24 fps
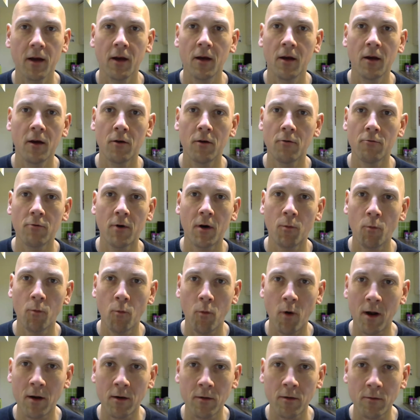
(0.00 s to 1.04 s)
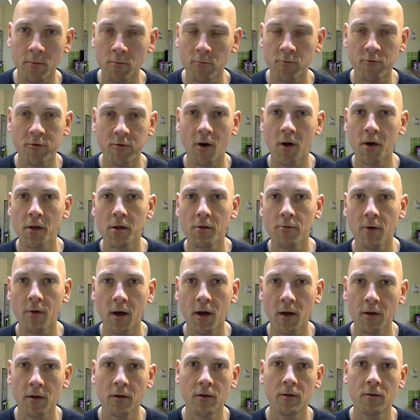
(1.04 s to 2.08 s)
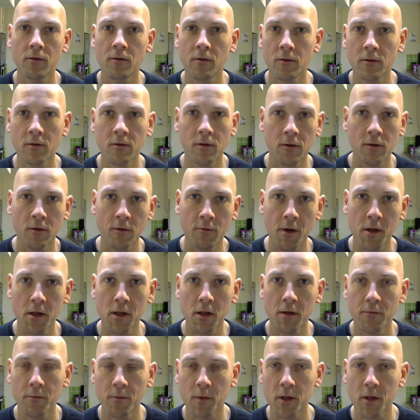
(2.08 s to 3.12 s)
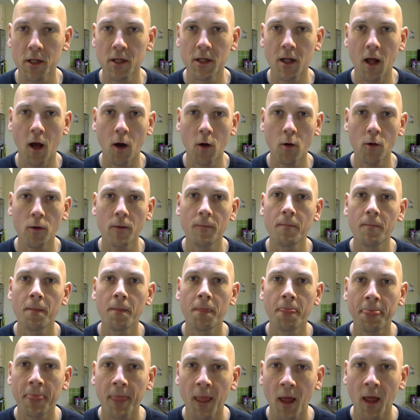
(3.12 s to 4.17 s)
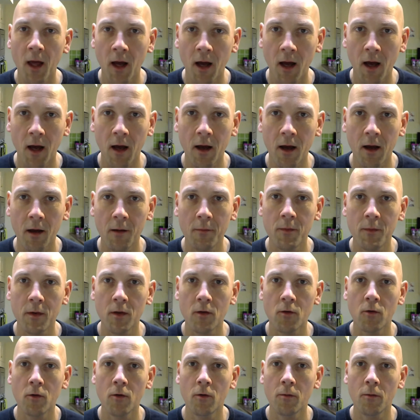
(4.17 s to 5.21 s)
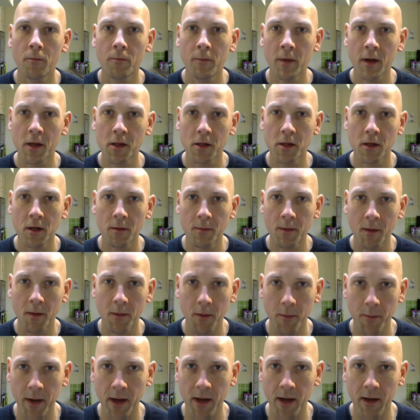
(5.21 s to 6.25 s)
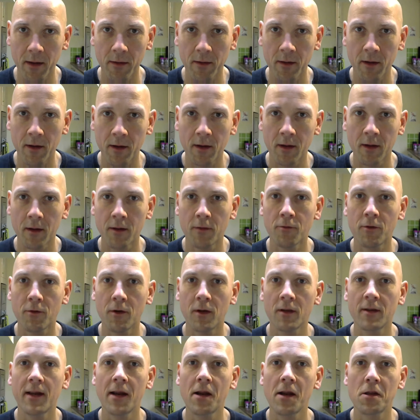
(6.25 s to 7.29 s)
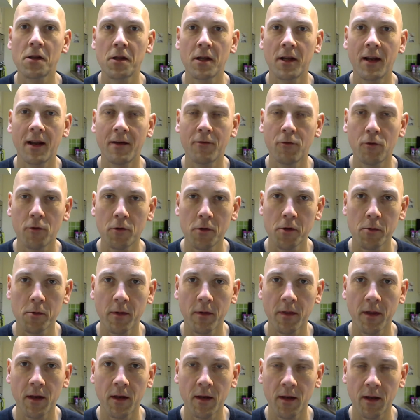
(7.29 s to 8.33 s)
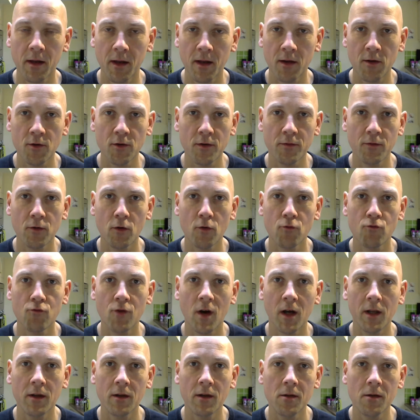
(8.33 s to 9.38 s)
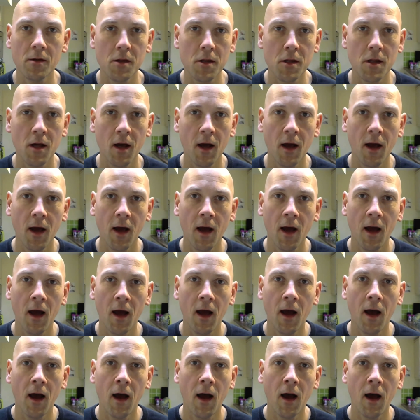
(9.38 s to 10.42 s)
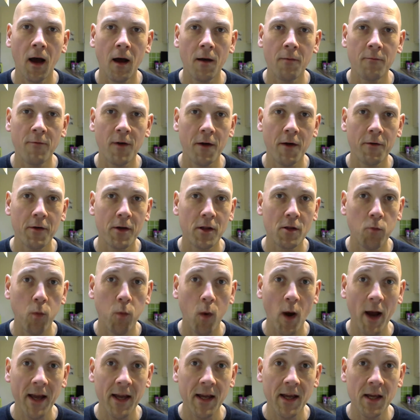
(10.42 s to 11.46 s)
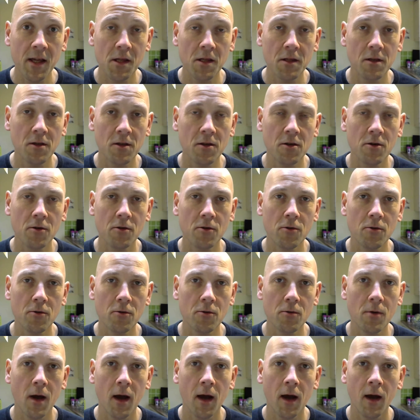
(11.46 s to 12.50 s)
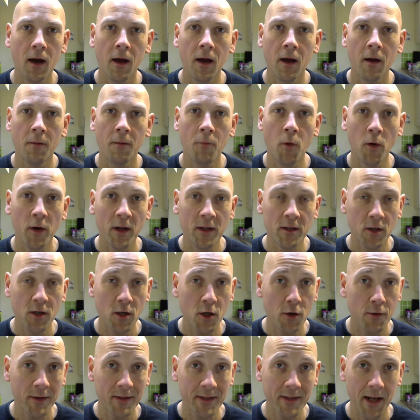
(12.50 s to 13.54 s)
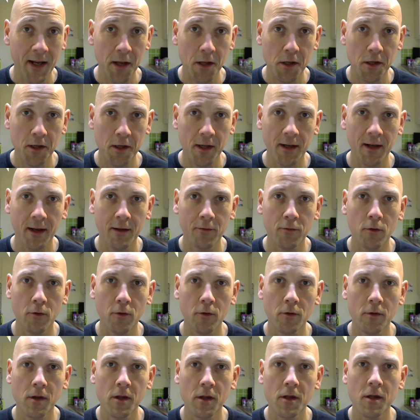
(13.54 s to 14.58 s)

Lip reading: run one fast run and the rest of them slow. You're mixing them up a bit, the different intensity levels within each of your runs, various ways to monitor your intensity levels,